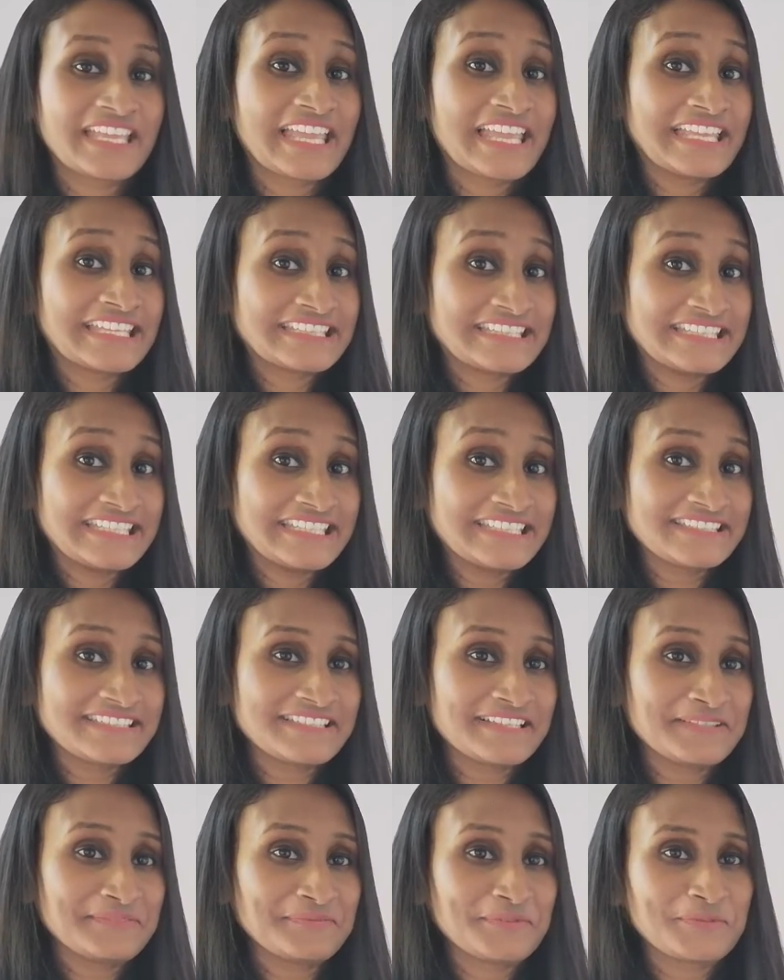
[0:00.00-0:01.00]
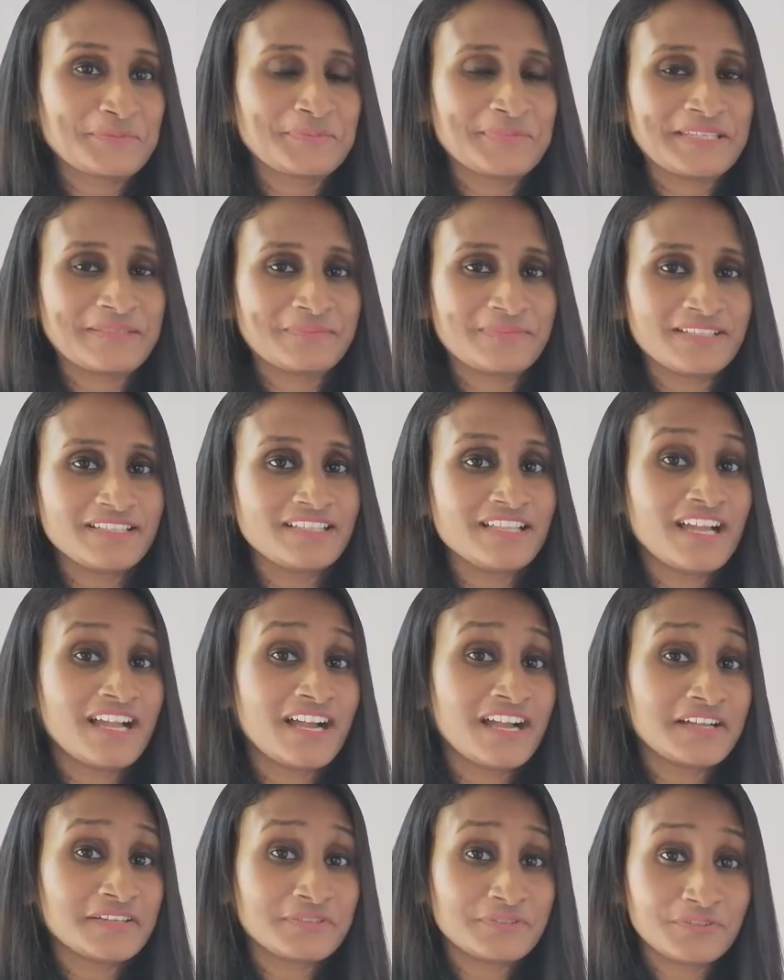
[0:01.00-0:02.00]
These type of people are
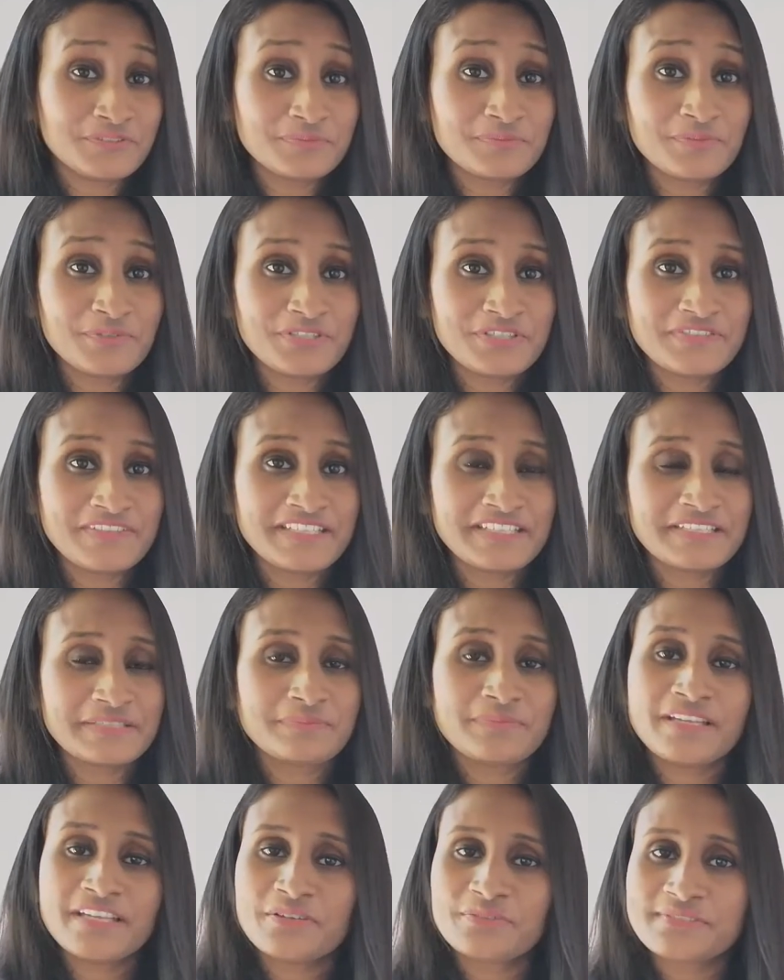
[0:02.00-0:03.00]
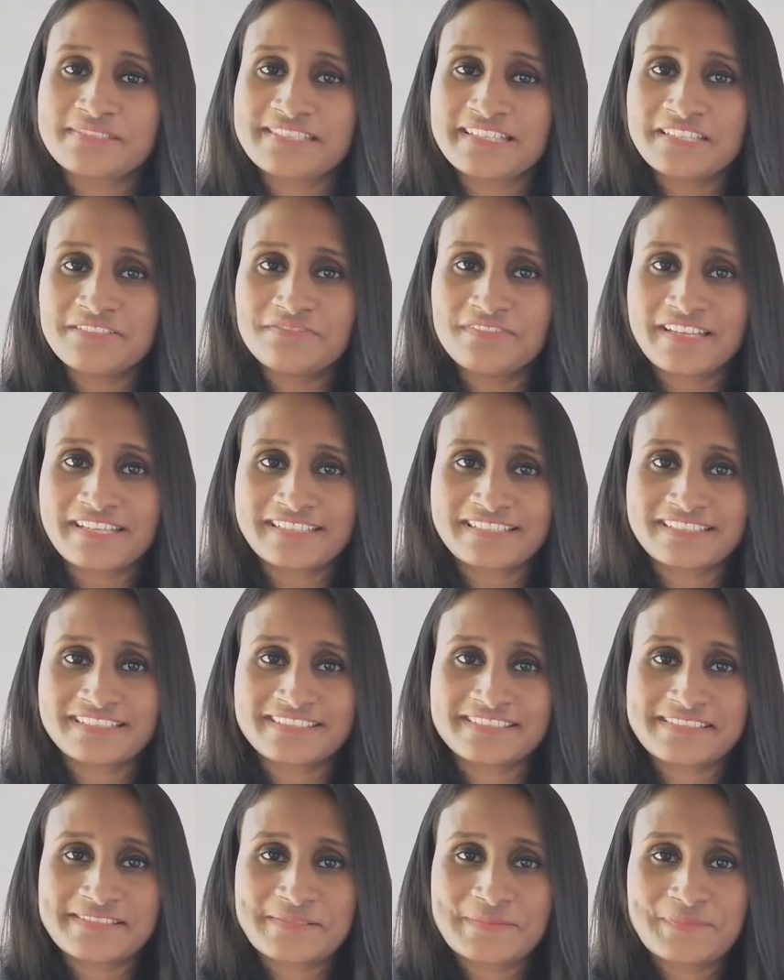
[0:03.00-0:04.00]
not motivated by outside
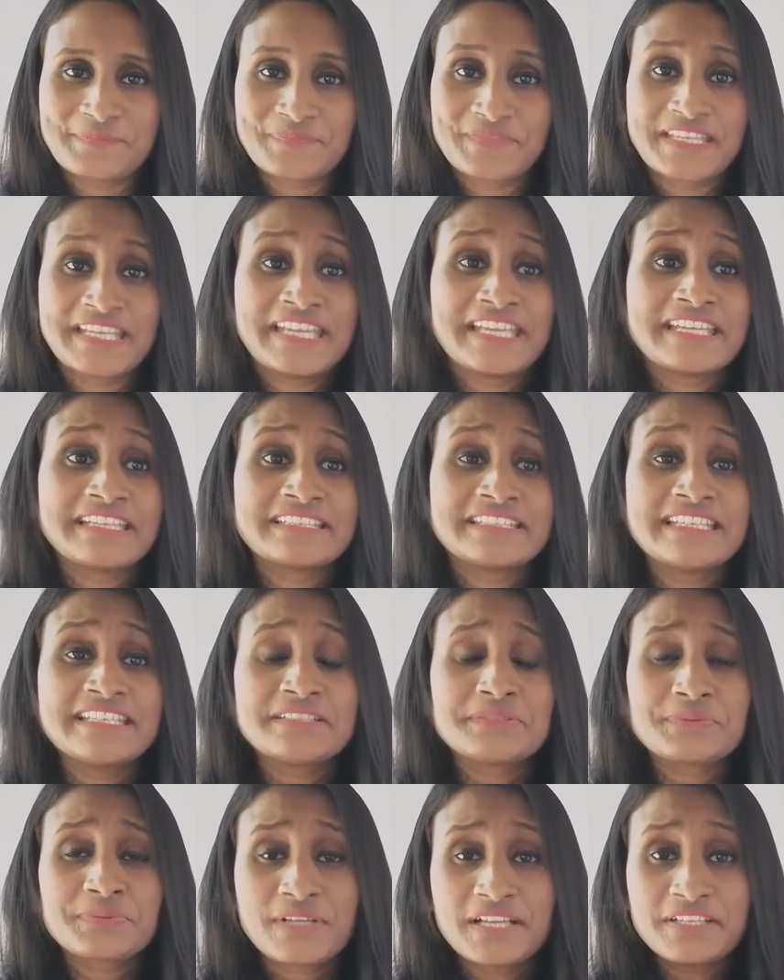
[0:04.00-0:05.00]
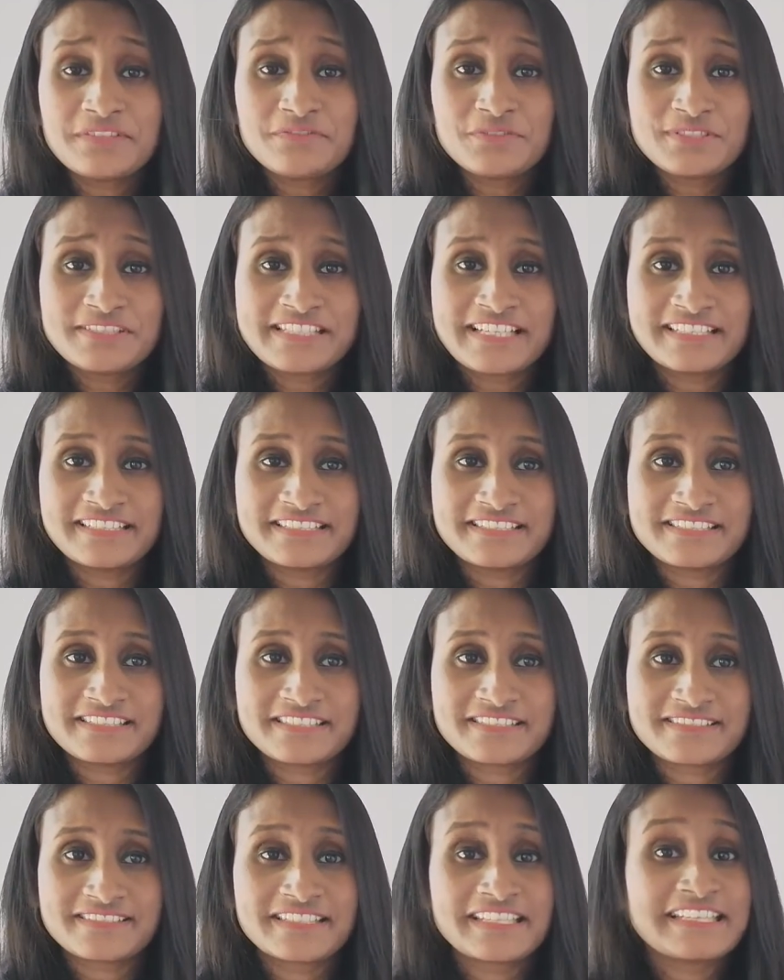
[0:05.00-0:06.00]
factors. They try for challenges,
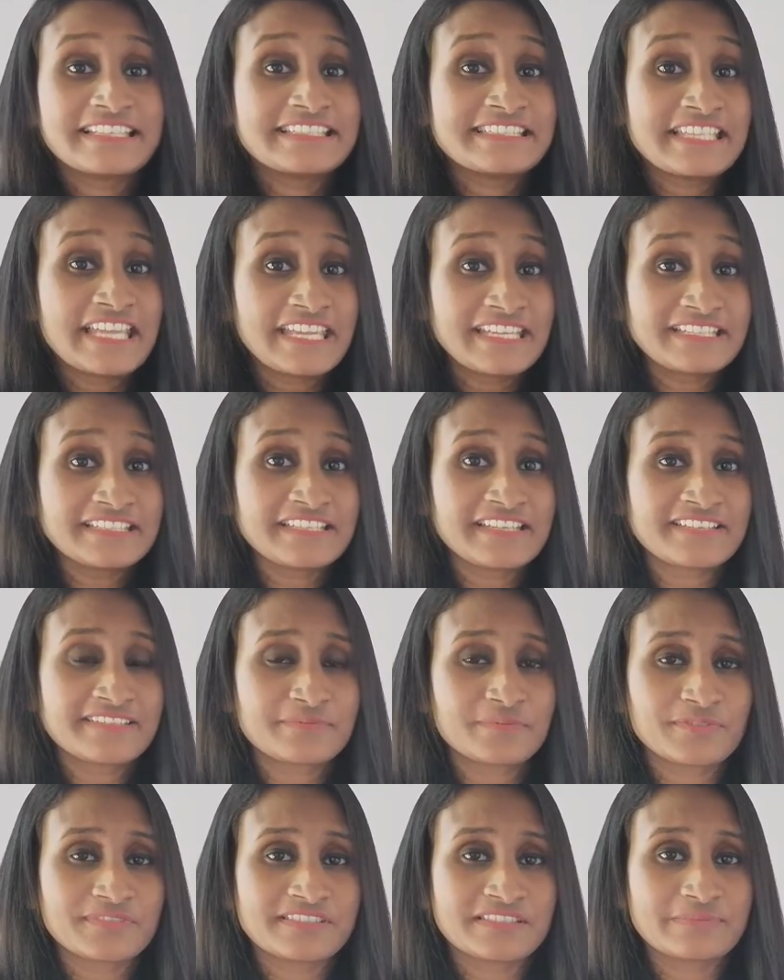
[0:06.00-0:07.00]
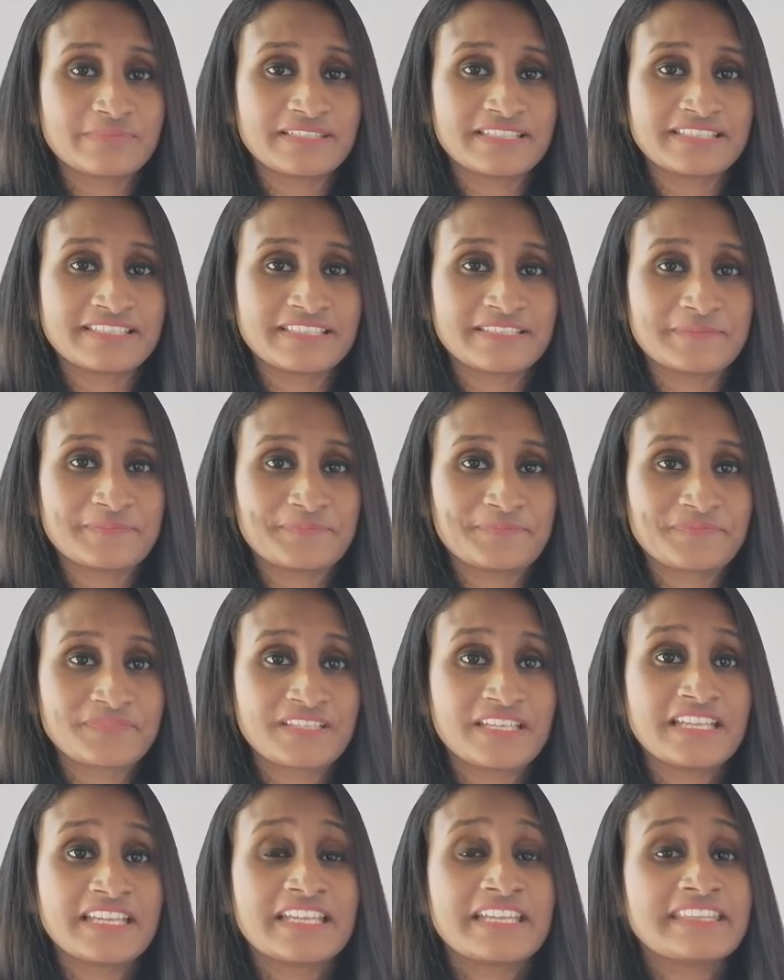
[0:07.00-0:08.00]
take responsibility.
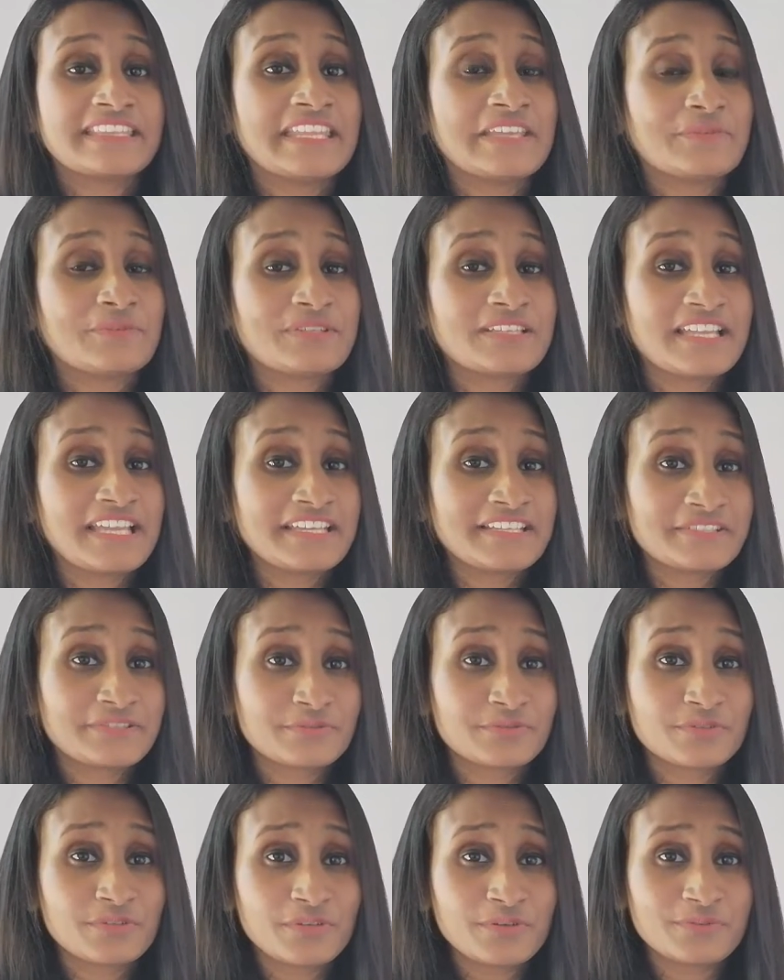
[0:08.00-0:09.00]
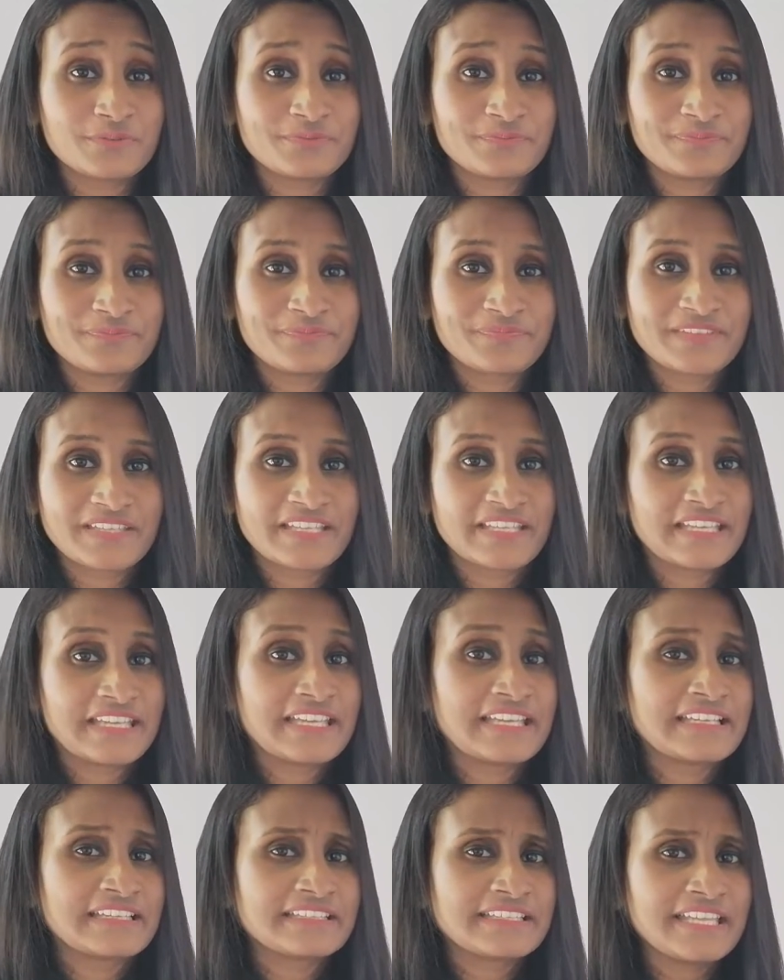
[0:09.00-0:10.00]
They would like to grow. They
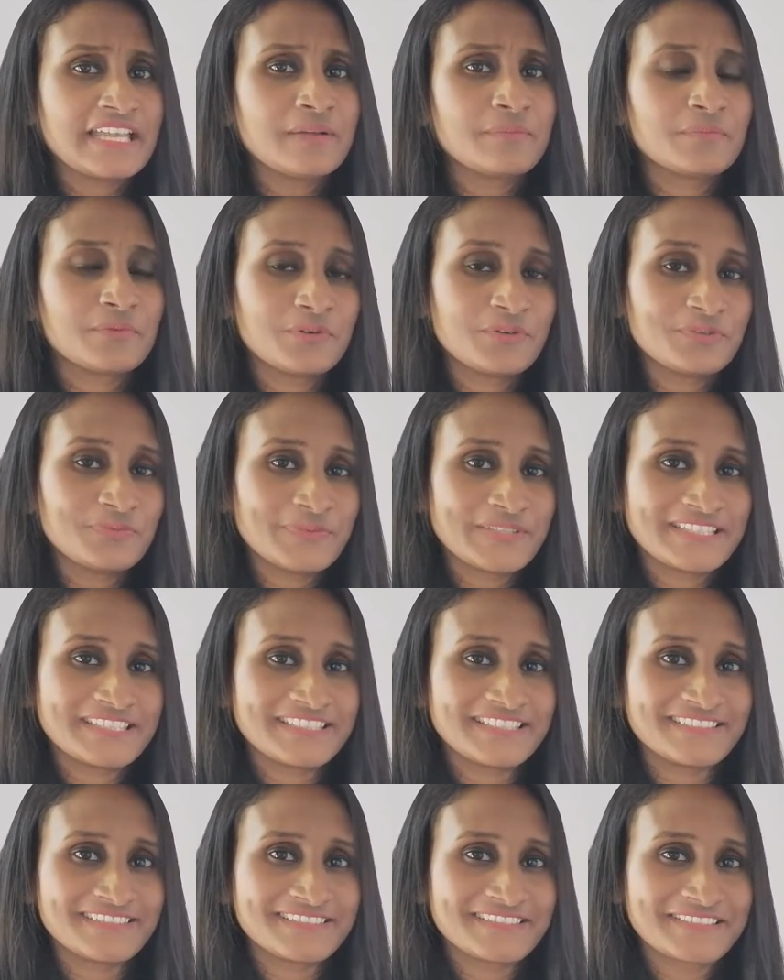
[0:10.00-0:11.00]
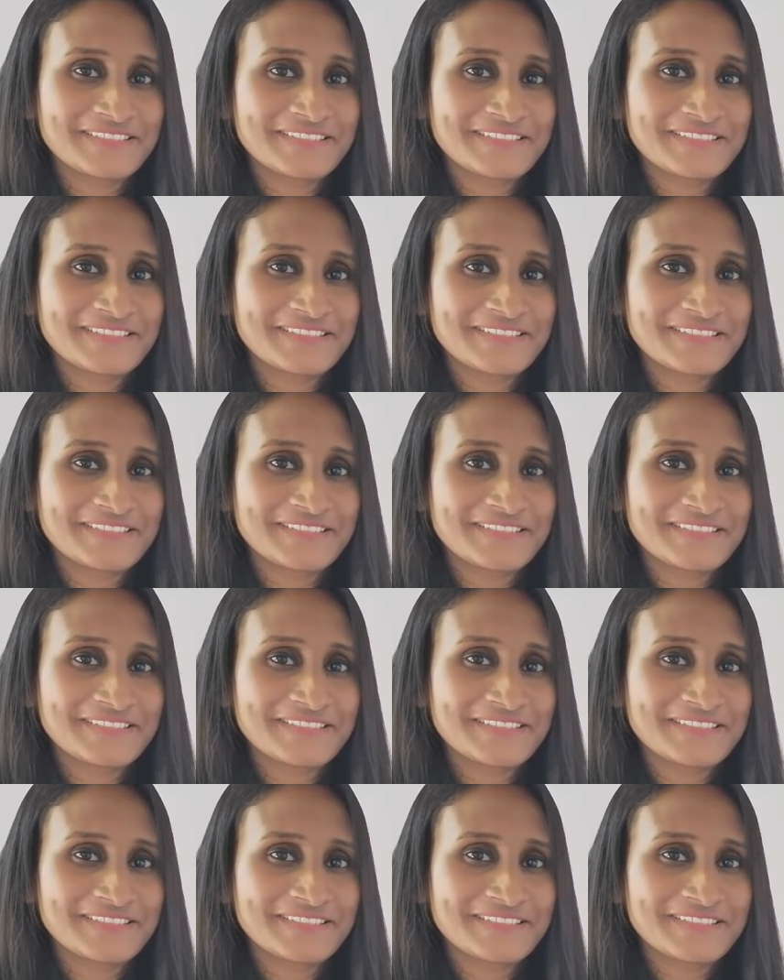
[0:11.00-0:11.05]
are born with this.